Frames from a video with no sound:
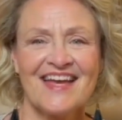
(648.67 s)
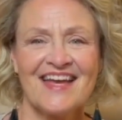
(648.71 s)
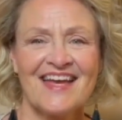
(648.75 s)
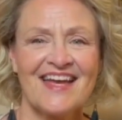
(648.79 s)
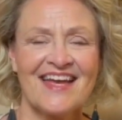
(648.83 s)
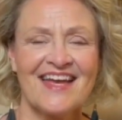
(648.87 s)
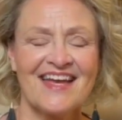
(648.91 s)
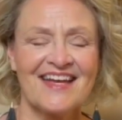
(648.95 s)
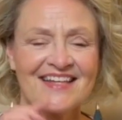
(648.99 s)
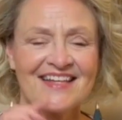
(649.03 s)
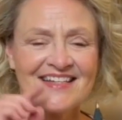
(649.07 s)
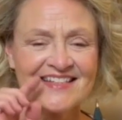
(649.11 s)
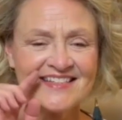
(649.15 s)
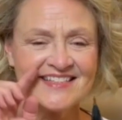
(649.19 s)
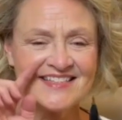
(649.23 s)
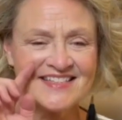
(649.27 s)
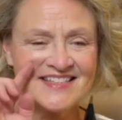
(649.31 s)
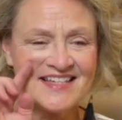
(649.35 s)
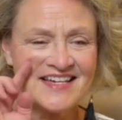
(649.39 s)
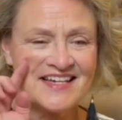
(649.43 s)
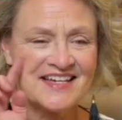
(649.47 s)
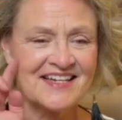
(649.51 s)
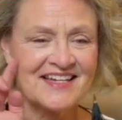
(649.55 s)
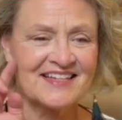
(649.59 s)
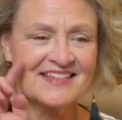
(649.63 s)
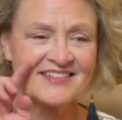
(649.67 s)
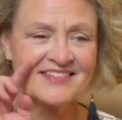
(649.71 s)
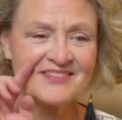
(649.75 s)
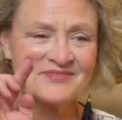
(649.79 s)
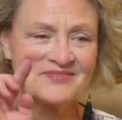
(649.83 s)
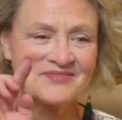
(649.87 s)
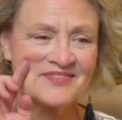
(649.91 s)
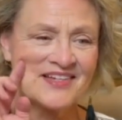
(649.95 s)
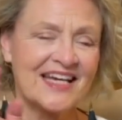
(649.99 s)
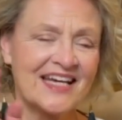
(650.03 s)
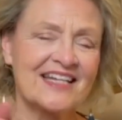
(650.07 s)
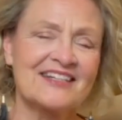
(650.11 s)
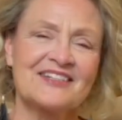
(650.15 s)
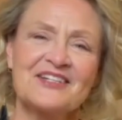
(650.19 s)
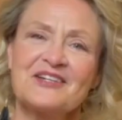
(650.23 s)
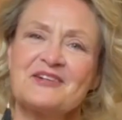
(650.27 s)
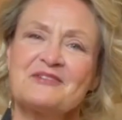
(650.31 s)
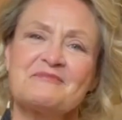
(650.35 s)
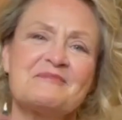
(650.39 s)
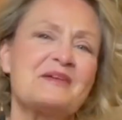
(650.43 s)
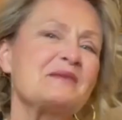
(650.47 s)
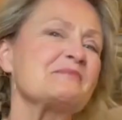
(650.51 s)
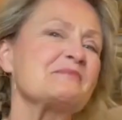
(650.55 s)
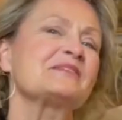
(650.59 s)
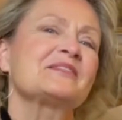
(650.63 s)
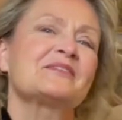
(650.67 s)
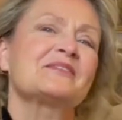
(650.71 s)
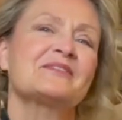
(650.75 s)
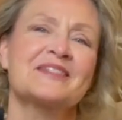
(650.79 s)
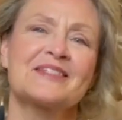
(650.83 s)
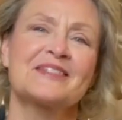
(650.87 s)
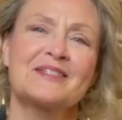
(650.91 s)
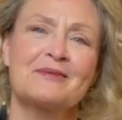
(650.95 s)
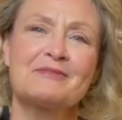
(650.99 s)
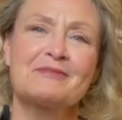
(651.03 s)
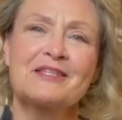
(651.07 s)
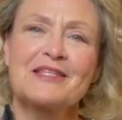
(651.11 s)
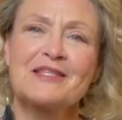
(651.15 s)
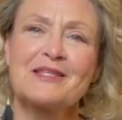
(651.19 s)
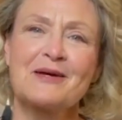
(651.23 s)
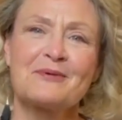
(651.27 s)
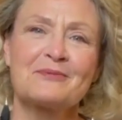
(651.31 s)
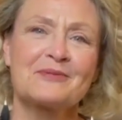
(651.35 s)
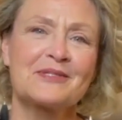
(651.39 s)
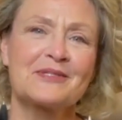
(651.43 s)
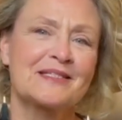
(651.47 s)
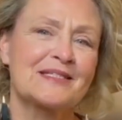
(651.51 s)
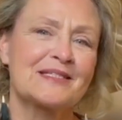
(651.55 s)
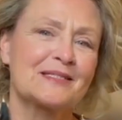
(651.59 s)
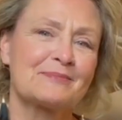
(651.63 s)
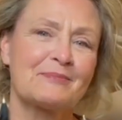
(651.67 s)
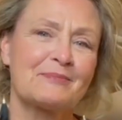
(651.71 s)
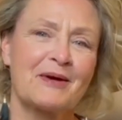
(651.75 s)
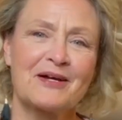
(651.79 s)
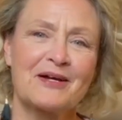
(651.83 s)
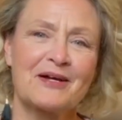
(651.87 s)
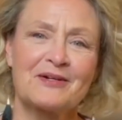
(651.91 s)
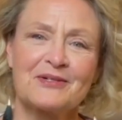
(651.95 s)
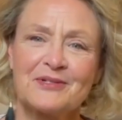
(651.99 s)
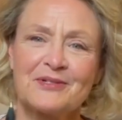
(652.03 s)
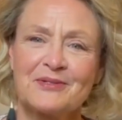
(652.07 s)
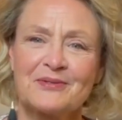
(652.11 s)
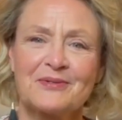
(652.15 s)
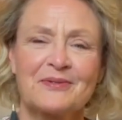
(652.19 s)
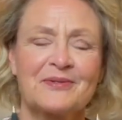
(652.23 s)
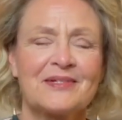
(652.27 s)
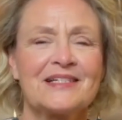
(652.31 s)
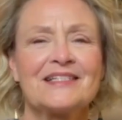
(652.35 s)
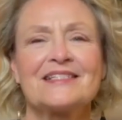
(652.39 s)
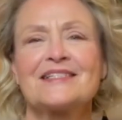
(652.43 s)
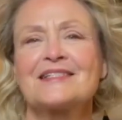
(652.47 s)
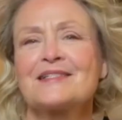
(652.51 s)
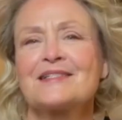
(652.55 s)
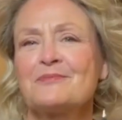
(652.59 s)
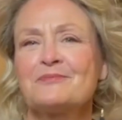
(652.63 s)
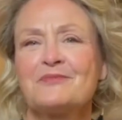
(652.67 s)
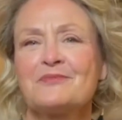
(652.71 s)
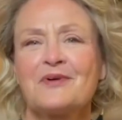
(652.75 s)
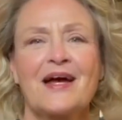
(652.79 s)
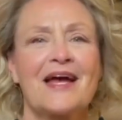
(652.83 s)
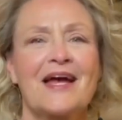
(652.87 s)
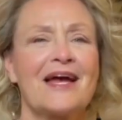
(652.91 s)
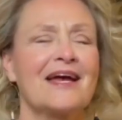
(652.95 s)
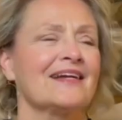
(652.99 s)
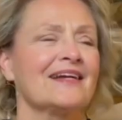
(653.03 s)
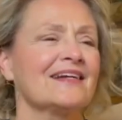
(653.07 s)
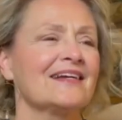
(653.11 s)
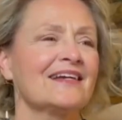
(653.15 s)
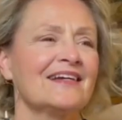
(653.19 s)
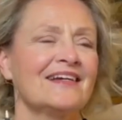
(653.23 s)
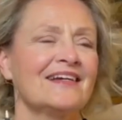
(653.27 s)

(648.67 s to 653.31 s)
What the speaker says: And I don't know, maybe there's something that will inspire you in some way.